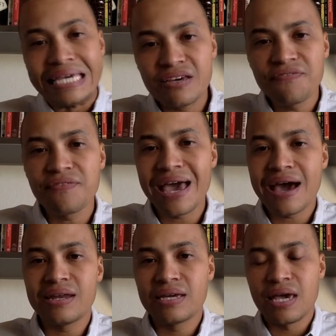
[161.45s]
if
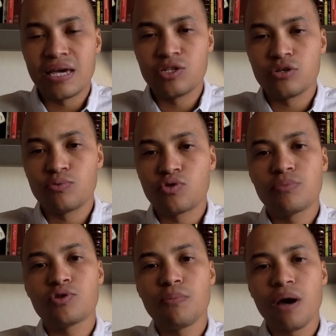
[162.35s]
adding a
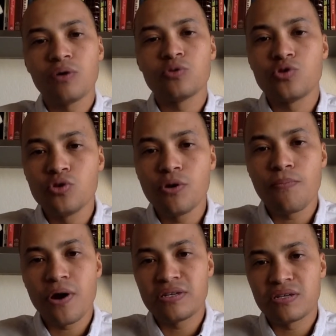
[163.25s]
subscription model to your
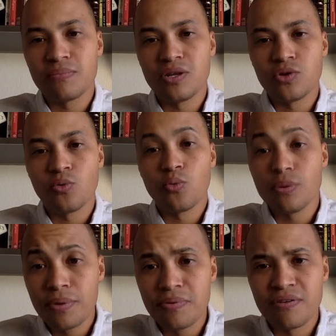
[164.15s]
pricing menu would
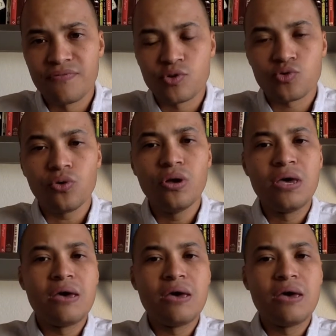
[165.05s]
be beneficial